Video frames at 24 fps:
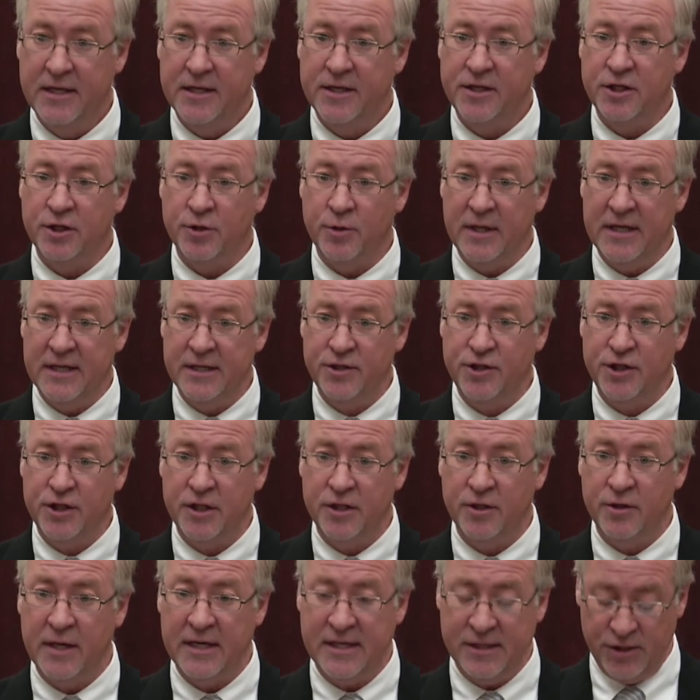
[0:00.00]
to
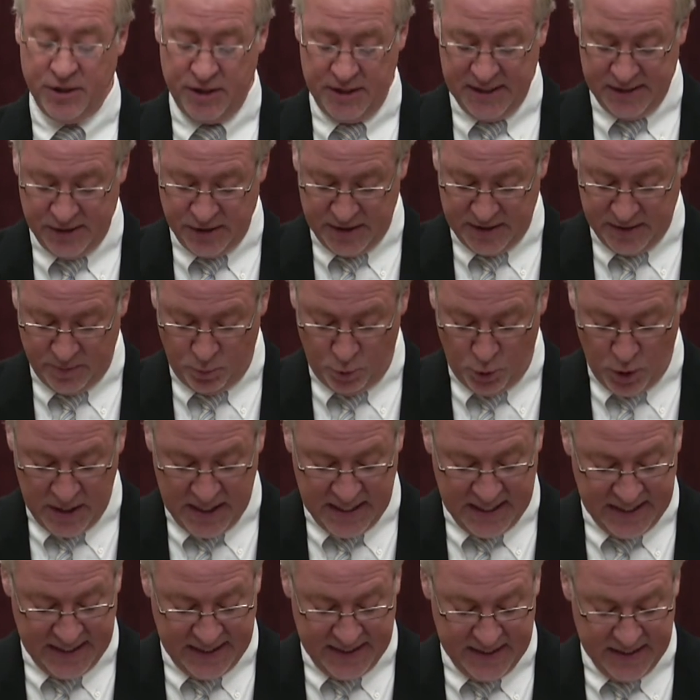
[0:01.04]
issue a
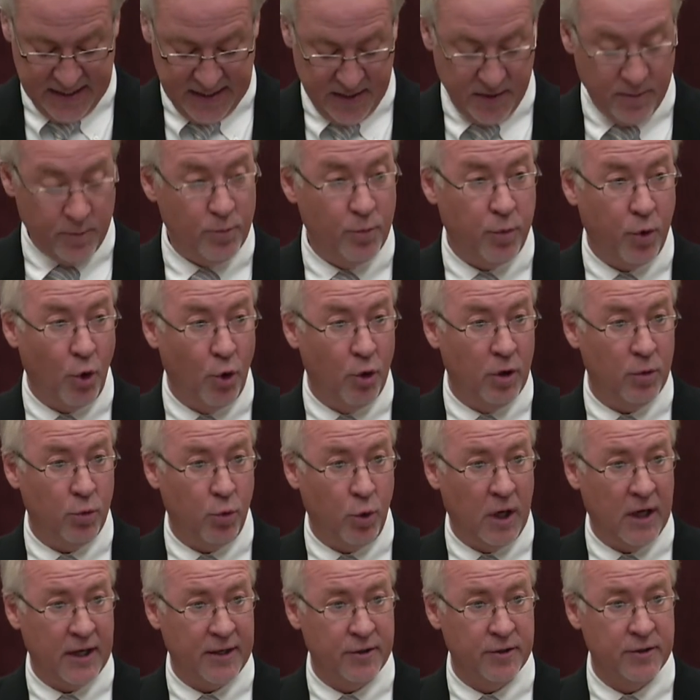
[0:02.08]
system-wide boil
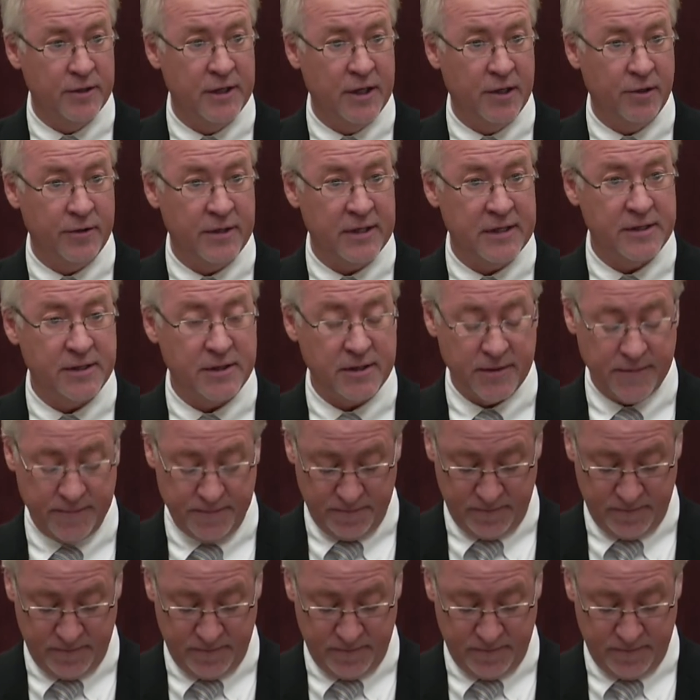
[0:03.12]
water notice.